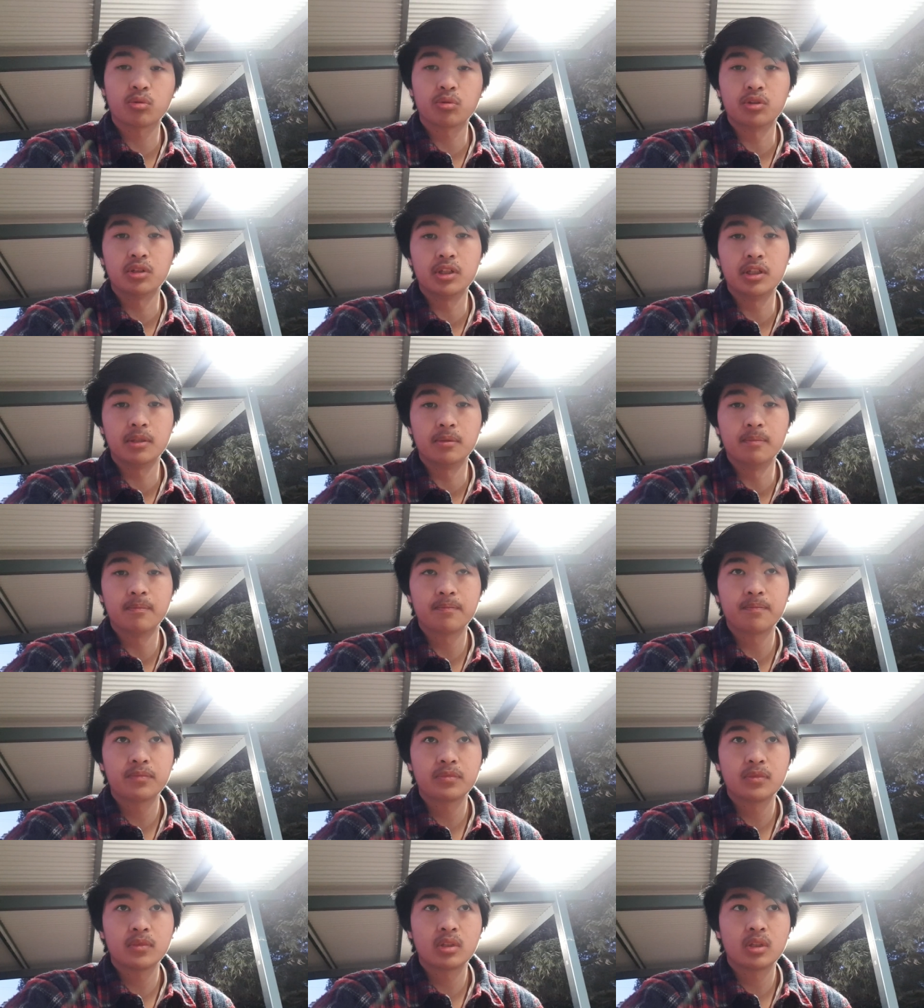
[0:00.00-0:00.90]
all you need.
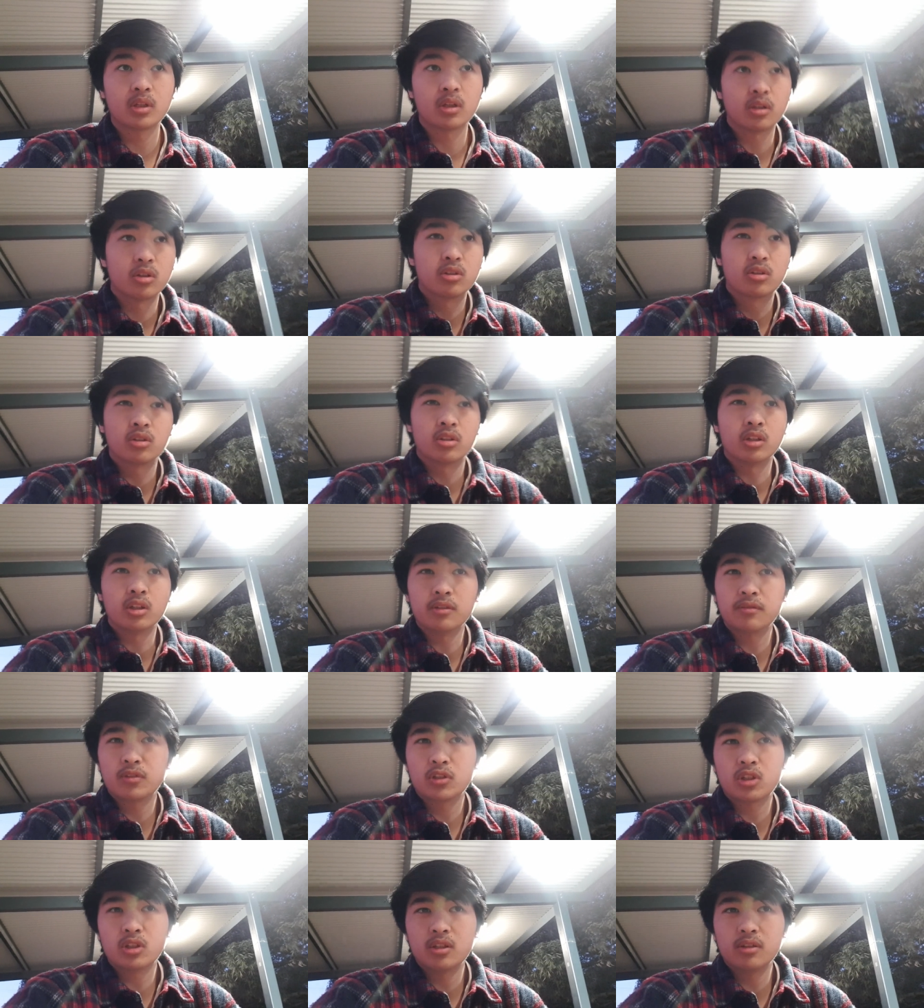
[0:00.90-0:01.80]

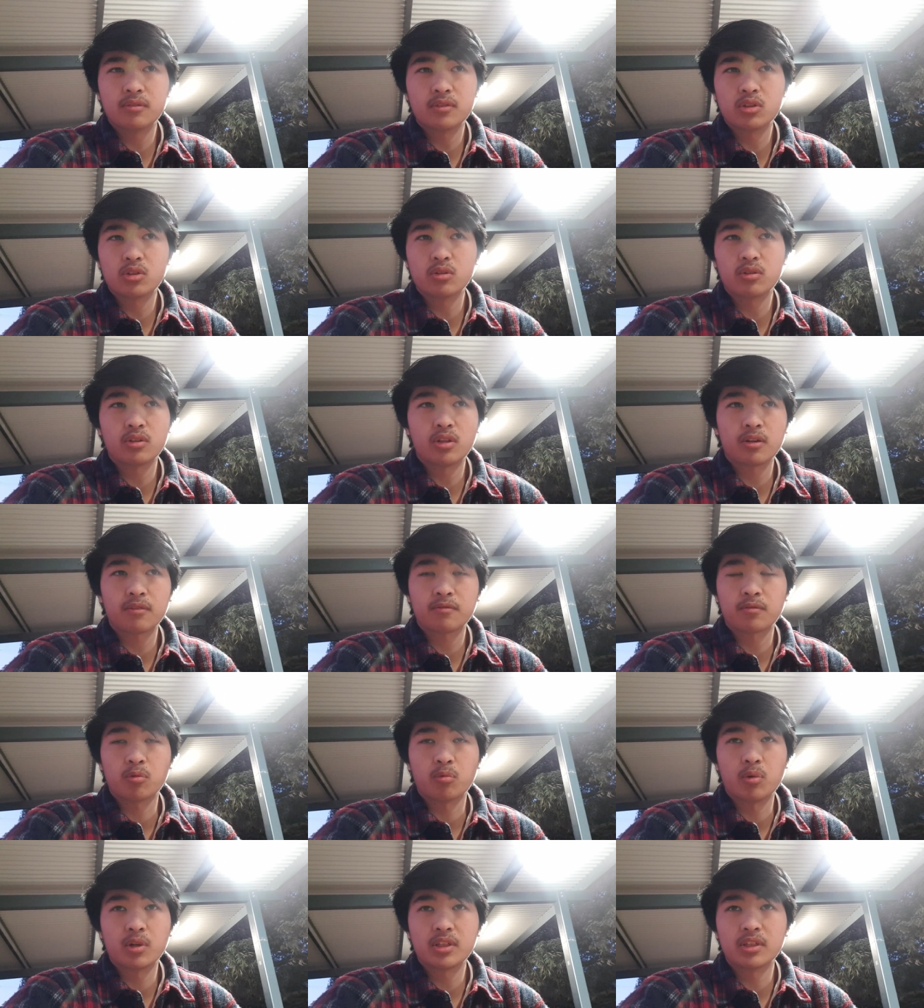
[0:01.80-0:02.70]
If you can even do that
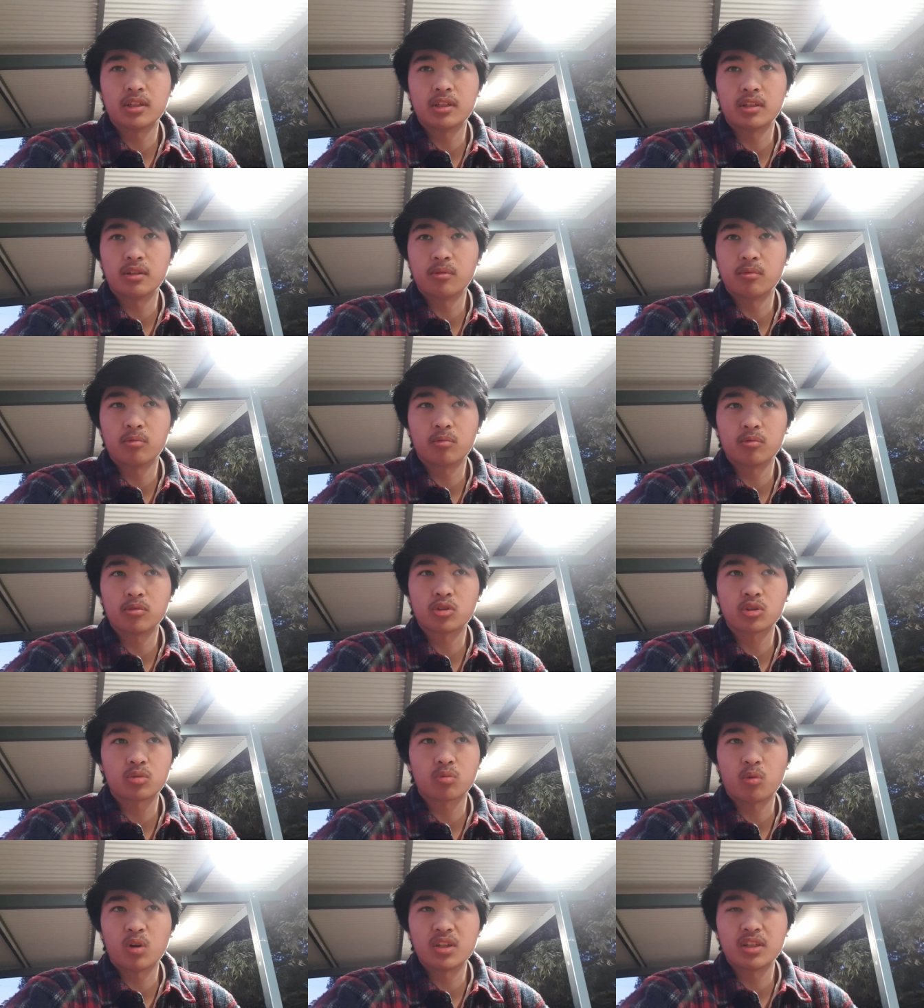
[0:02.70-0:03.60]
for
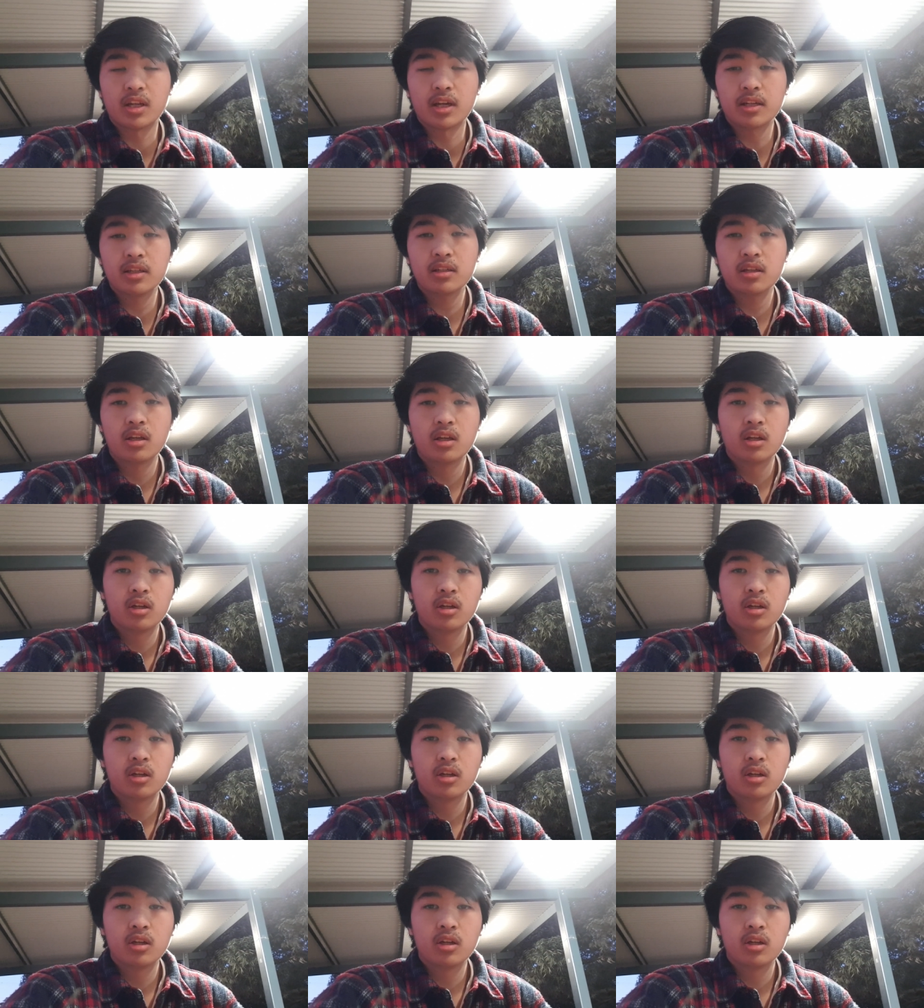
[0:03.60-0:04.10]
just one day,